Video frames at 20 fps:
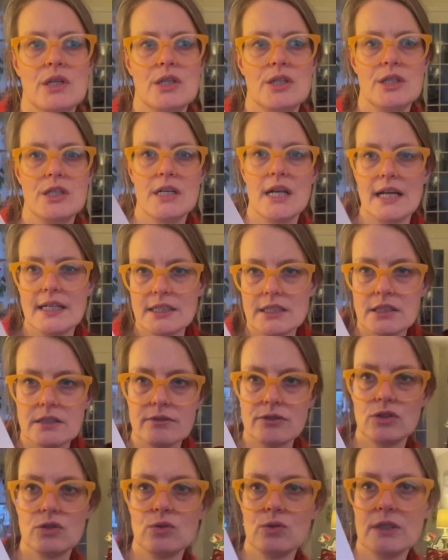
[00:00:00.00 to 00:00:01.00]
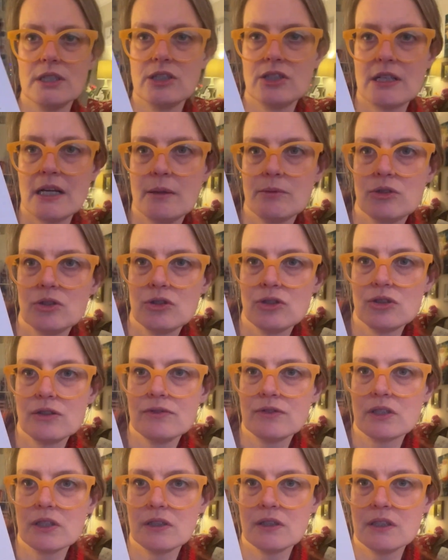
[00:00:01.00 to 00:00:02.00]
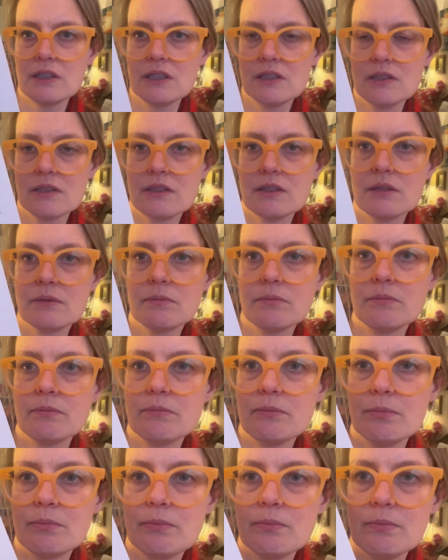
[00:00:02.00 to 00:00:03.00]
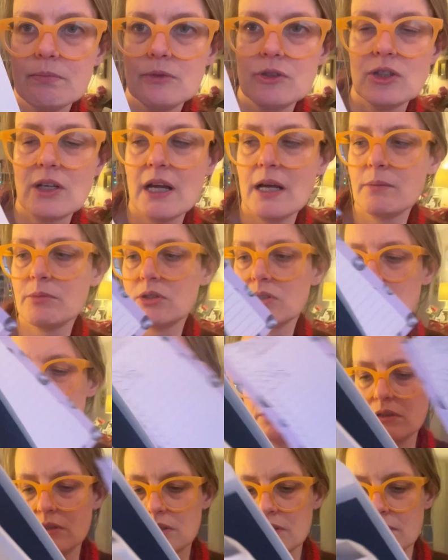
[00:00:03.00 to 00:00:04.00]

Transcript: the narrative story chapters, you've got these chapters,